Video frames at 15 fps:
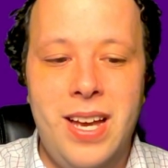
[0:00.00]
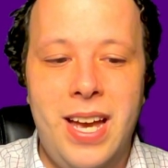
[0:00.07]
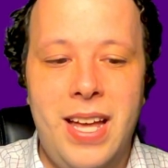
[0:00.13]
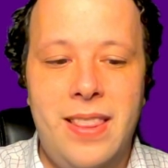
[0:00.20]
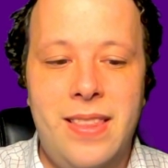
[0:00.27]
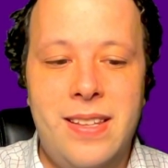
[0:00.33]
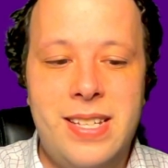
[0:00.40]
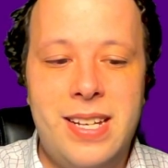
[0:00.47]

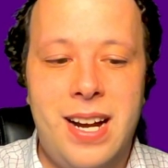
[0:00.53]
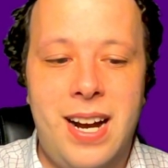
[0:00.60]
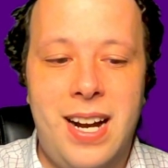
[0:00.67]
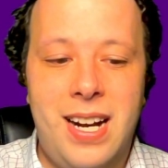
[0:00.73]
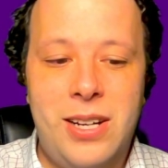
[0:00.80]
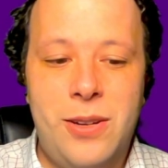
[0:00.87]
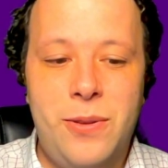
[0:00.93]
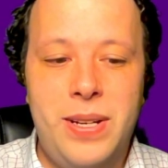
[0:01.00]
And this
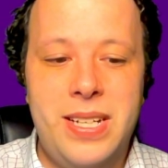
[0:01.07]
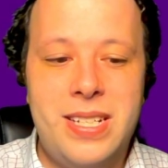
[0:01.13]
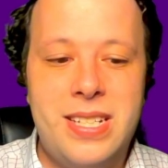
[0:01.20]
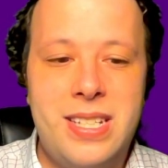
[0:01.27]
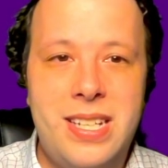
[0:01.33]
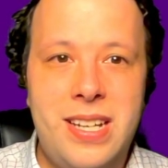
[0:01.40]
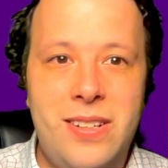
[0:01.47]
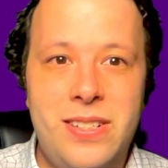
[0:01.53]
aqueous
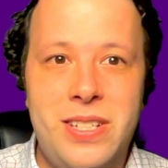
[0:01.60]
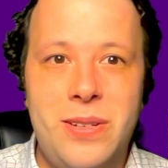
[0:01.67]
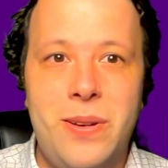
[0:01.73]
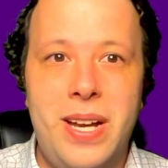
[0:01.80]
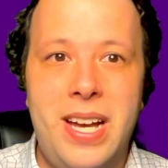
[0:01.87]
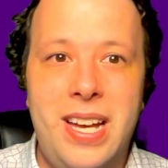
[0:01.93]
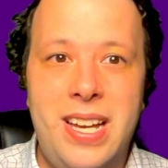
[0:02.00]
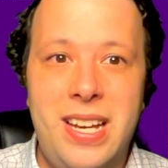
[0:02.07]
tells you,
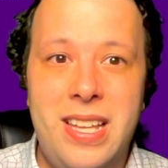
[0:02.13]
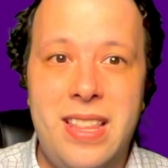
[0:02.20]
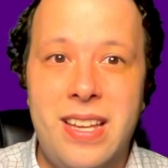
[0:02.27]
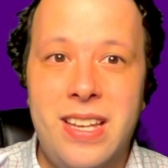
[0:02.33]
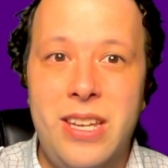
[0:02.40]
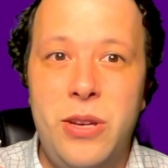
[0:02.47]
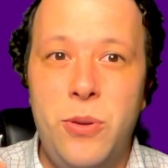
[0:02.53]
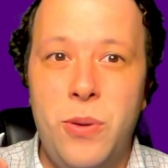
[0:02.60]
hey,
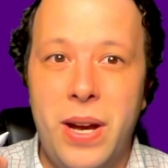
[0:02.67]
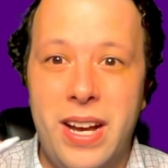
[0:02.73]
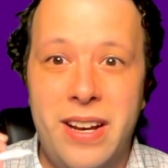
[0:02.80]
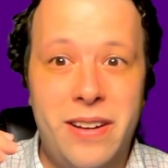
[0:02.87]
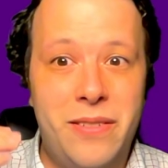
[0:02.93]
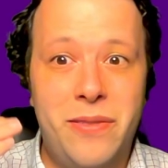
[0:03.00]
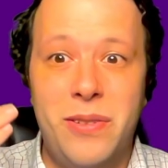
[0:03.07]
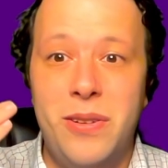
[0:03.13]
that you
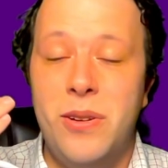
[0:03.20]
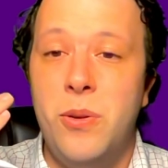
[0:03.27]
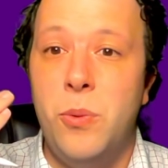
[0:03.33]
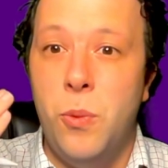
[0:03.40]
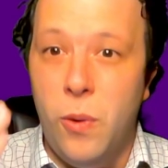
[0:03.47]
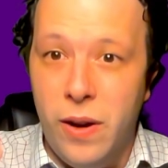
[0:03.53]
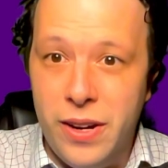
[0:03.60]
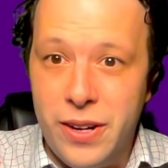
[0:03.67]
have
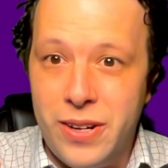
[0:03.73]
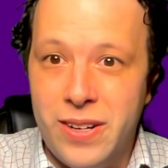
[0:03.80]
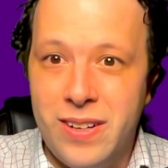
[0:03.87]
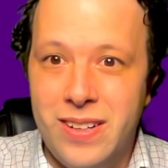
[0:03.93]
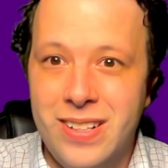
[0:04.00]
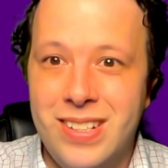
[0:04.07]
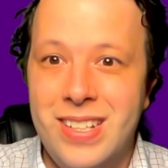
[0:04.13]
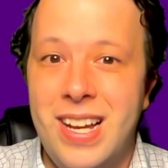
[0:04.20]
water
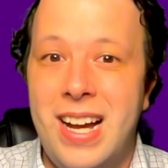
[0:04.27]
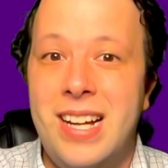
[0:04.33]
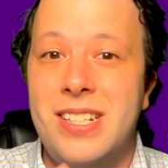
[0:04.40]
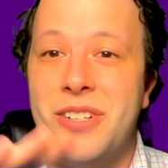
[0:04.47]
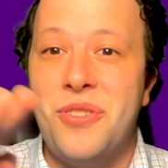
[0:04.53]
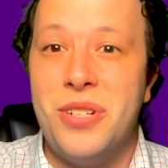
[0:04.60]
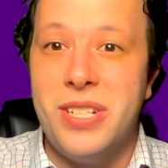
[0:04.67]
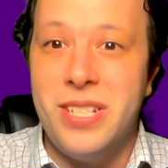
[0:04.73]

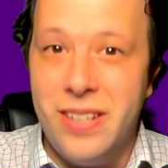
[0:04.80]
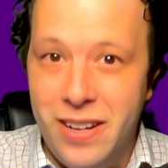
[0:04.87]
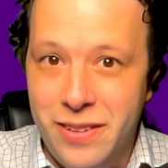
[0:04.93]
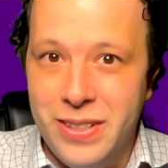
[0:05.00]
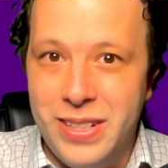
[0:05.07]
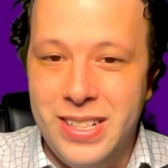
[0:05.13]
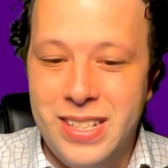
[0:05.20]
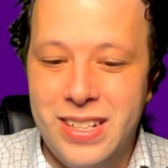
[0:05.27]
as your
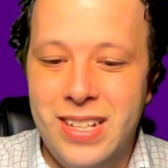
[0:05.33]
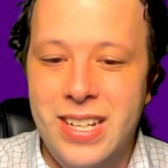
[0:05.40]
solvent